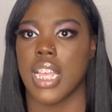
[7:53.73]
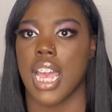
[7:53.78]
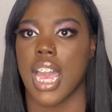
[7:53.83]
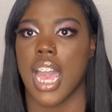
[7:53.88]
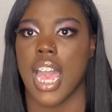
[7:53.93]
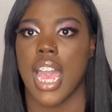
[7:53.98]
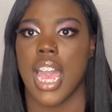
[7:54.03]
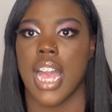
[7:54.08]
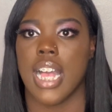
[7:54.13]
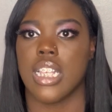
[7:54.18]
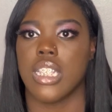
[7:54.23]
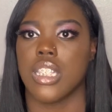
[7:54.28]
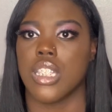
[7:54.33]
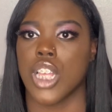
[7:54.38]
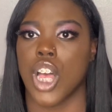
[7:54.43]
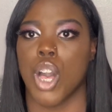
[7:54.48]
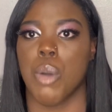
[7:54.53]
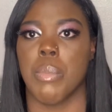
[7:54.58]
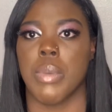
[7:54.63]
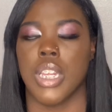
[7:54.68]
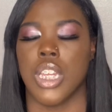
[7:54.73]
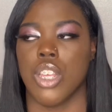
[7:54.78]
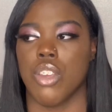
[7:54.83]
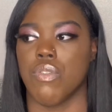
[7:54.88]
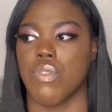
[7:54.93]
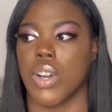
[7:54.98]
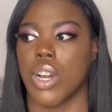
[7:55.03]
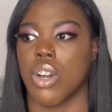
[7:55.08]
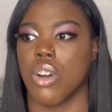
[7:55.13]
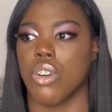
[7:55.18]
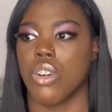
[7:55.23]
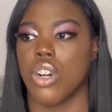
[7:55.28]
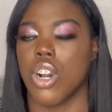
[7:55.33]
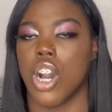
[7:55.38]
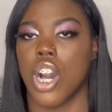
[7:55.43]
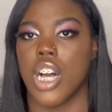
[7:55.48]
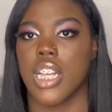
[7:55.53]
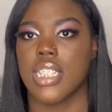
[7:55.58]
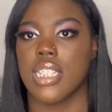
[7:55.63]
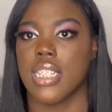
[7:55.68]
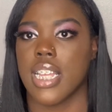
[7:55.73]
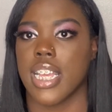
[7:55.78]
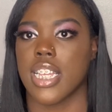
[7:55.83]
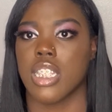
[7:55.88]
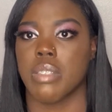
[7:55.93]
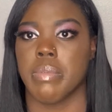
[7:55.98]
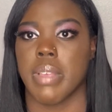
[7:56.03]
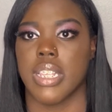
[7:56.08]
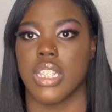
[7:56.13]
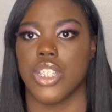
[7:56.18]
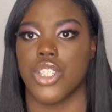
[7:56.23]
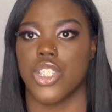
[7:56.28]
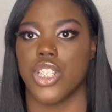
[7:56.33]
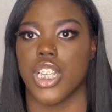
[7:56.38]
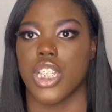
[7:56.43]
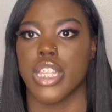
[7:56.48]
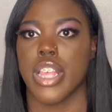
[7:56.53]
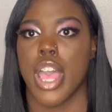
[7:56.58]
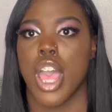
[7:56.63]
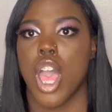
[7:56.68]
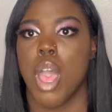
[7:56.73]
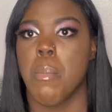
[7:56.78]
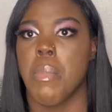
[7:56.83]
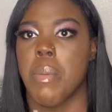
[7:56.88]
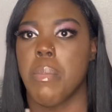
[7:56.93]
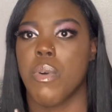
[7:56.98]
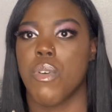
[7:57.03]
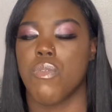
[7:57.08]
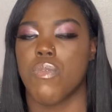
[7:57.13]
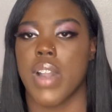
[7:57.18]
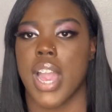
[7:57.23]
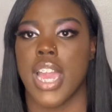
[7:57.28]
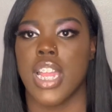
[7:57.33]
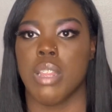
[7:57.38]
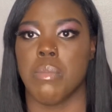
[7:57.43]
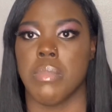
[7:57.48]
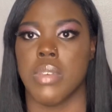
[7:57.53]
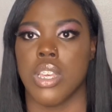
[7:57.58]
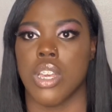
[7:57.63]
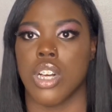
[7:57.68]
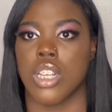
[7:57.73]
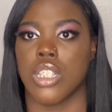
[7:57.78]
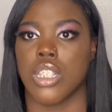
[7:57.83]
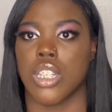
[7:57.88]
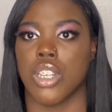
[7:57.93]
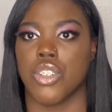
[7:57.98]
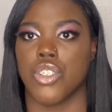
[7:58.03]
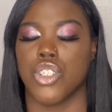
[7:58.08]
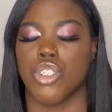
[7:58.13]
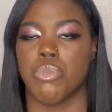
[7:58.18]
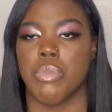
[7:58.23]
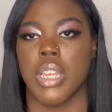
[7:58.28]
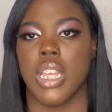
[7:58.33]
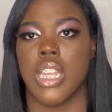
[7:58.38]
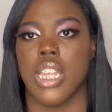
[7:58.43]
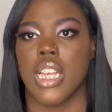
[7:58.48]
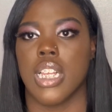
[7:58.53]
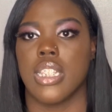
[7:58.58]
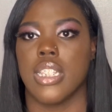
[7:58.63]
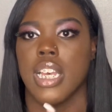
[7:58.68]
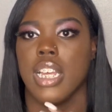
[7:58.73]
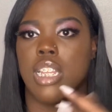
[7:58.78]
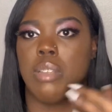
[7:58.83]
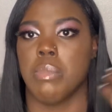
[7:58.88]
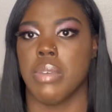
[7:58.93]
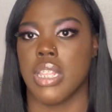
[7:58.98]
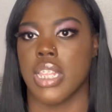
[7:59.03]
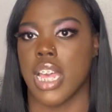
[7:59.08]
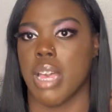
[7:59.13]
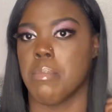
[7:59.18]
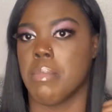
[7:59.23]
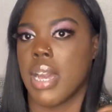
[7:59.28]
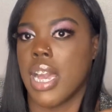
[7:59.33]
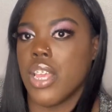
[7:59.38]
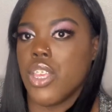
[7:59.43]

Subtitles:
I had so many phone calls, text messages, people finding me on social media telling me that my